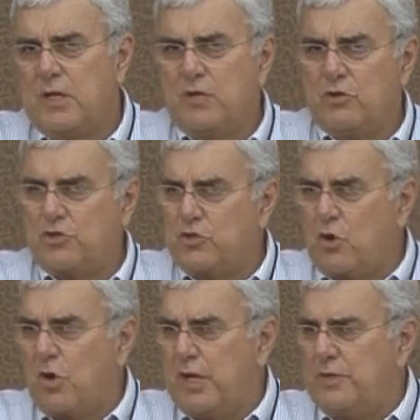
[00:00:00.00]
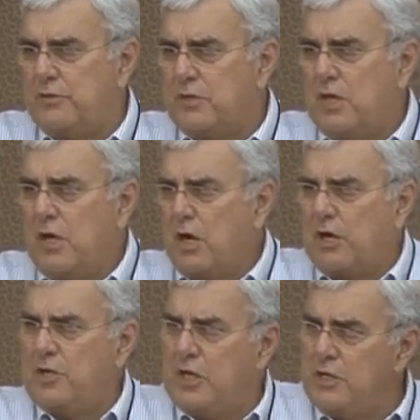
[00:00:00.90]
Your stories
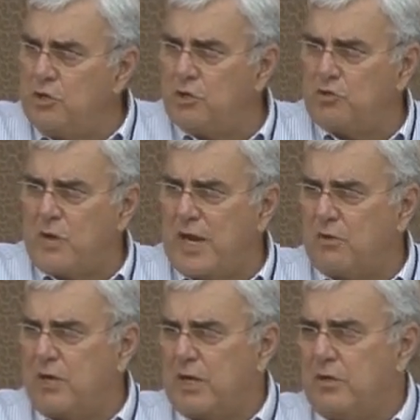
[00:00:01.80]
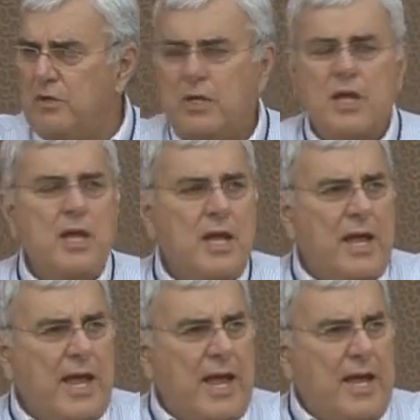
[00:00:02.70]
are in your track record
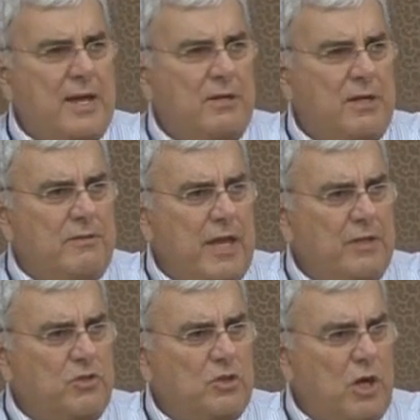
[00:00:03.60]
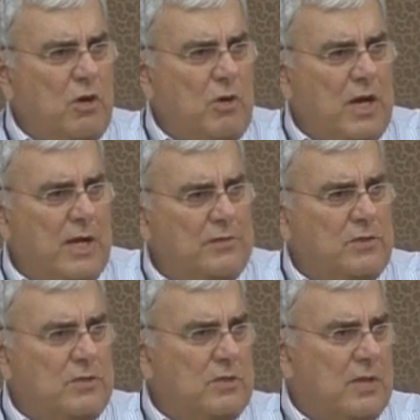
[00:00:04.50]
and they show
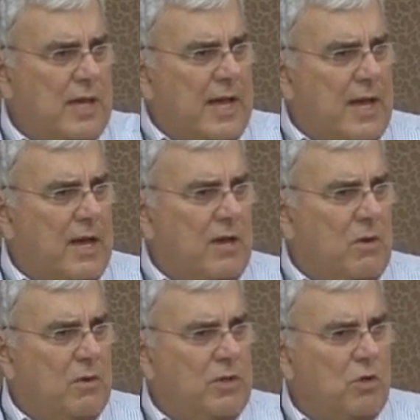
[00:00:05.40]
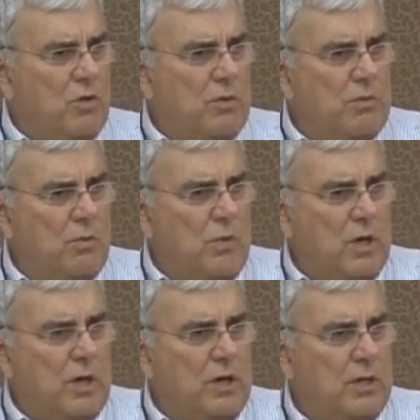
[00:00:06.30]
us how your
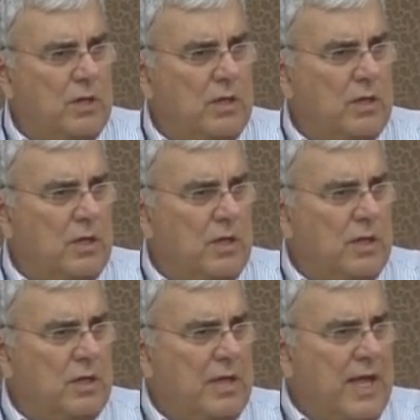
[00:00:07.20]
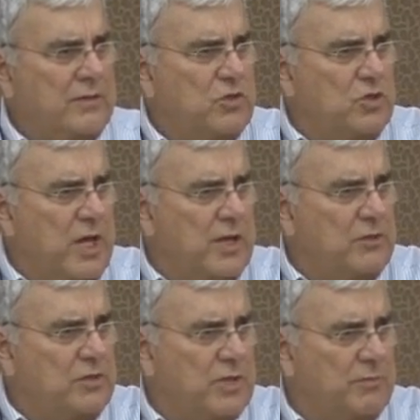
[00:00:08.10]
work has
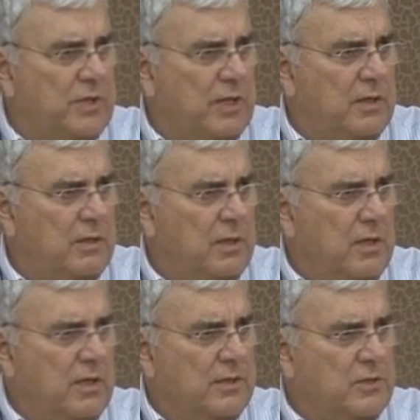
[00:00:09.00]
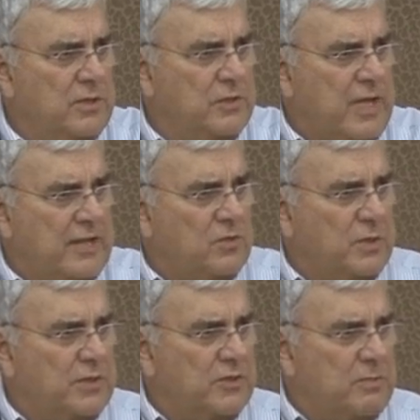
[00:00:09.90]
changed something since that's
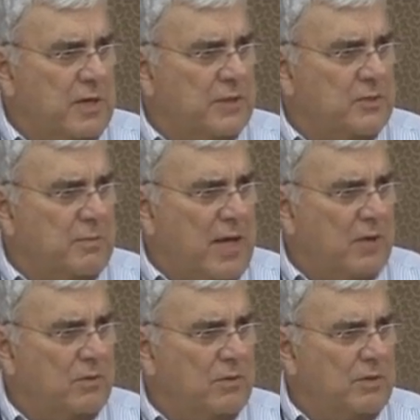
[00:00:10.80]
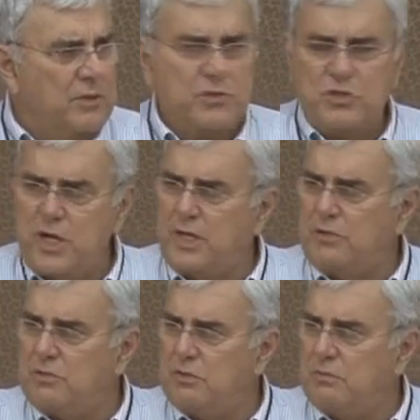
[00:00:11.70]
what this money's about is
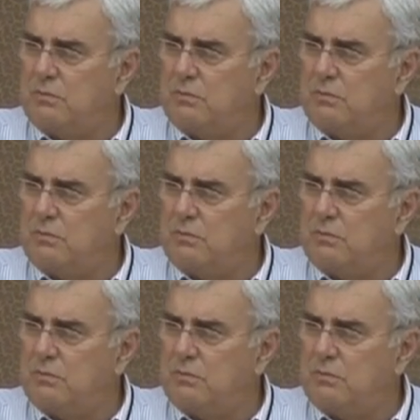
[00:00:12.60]
change.